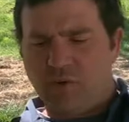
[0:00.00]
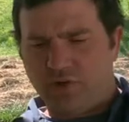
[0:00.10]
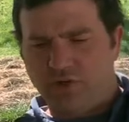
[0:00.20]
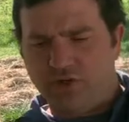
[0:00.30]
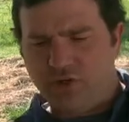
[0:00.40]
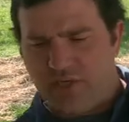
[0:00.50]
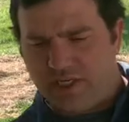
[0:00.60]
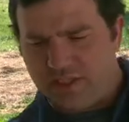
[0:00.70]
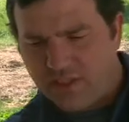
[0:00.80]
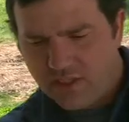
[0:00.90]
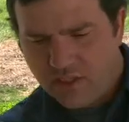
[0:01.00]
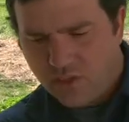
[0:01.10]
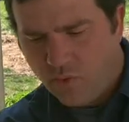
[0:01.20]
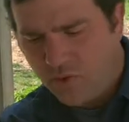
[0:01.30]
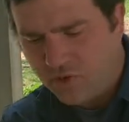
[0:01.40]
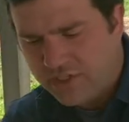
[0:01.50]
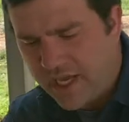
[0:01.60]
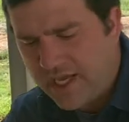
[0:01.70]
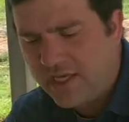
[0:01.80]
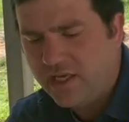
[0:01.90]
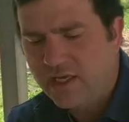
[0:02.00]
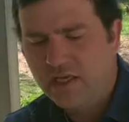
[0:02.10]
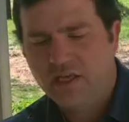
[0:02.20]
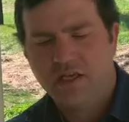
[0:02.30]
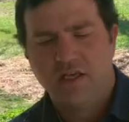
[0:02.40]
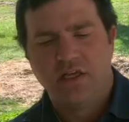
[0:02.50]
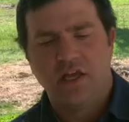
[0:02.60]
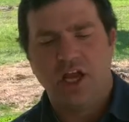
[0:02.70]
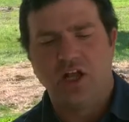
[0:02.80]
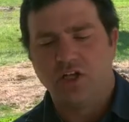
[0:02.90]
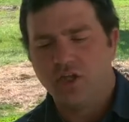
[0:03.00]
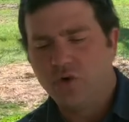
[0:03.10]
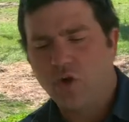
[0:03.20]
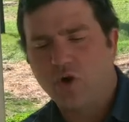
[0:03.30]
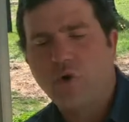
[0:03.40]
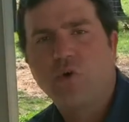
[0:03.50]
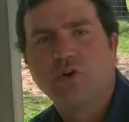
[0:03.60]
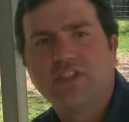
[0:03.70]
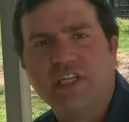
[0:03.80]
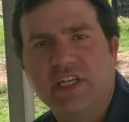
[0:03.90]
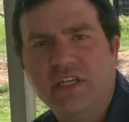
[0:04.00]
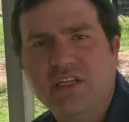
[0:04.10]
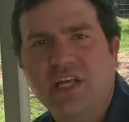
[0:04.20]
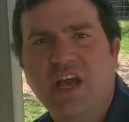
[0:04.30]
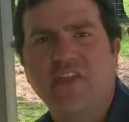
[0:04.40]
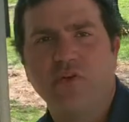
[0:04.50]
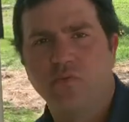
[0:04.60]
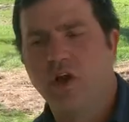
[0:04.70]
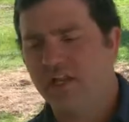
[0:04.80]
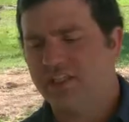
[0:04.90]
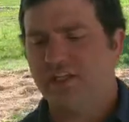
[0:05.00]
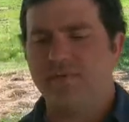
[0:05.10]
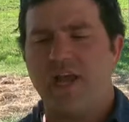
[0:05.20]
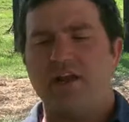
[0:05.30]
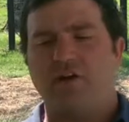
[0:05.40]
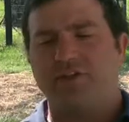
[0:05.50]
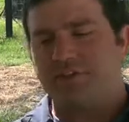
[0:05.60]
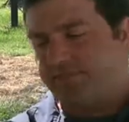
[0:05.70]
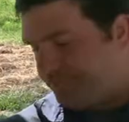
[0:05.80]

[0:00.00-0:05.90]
we're gonna do is, we're gonna take and glue our corners in and then run us some nails.